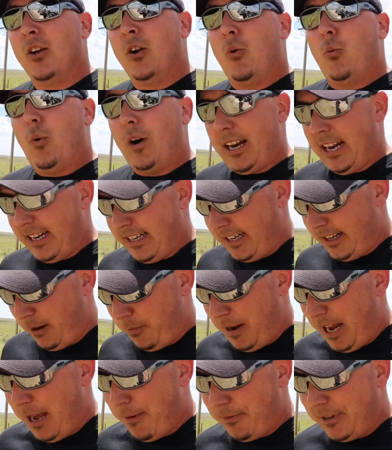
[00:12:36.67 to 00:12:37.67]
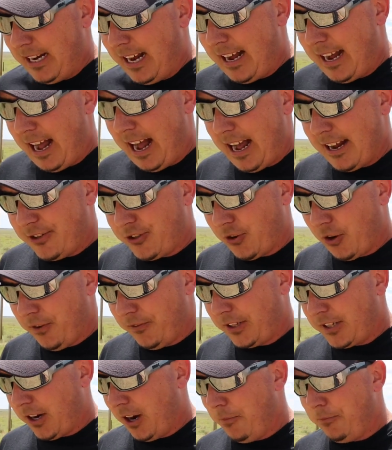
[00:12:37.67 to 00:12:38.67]
what ended up happening, I drove
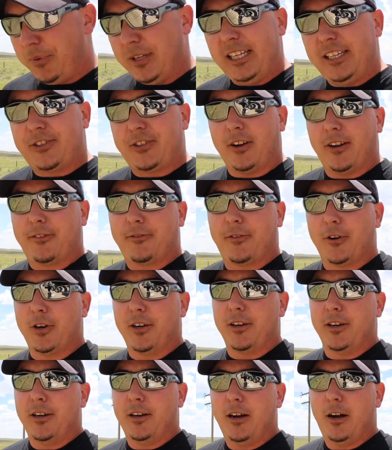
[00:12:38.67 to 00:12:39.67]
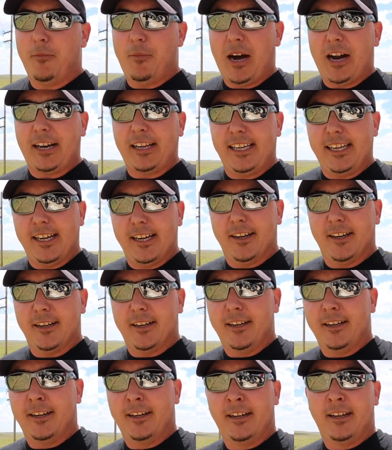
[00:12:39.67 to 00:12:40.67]
a company truck for about a year.
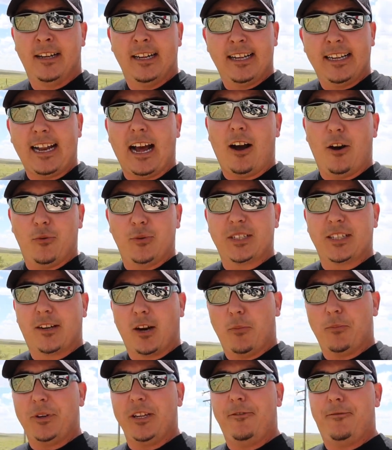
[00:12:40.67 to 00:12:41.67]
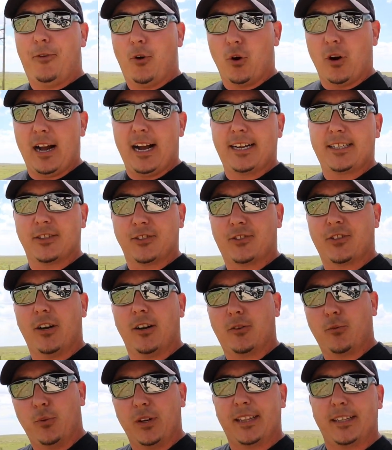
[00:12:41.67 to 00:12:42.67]
Now, it was a company 4-axle
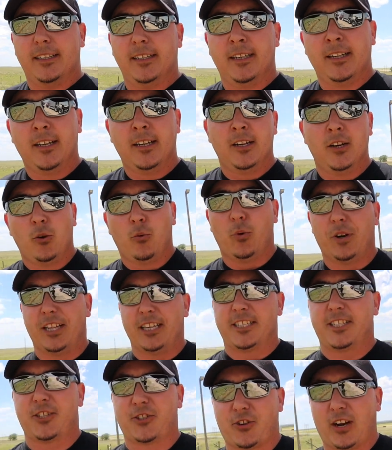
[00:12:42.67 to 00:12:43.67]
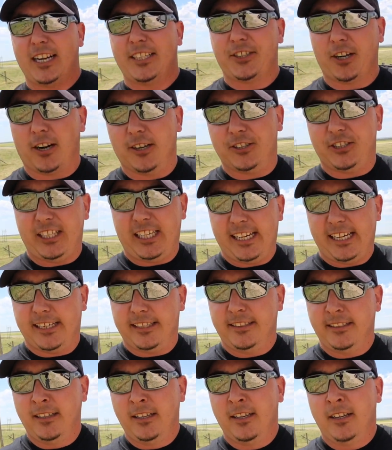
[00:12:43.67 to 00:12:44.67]
truck with a stretch
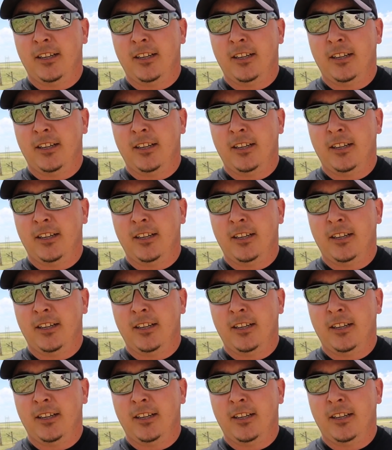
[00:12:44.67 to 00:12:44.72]
RGN,